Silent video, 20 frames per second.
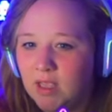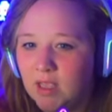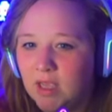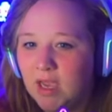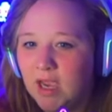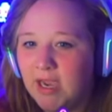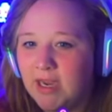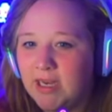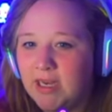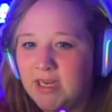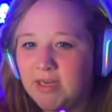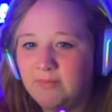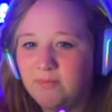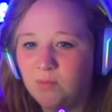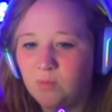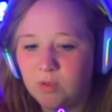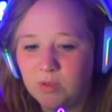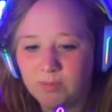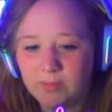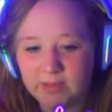I need
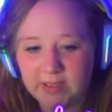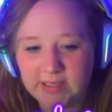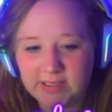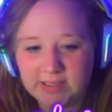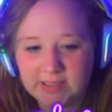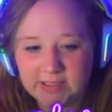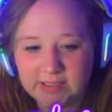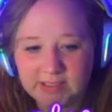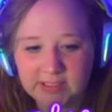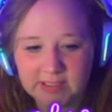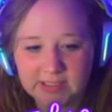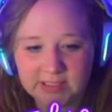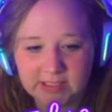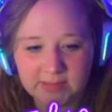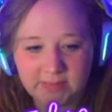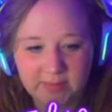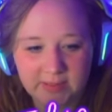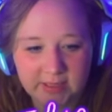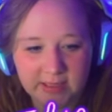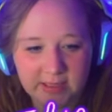more places to
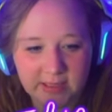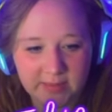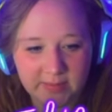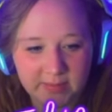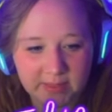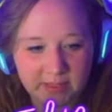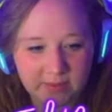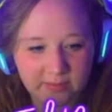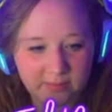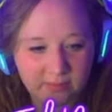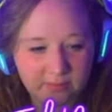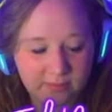display them, though.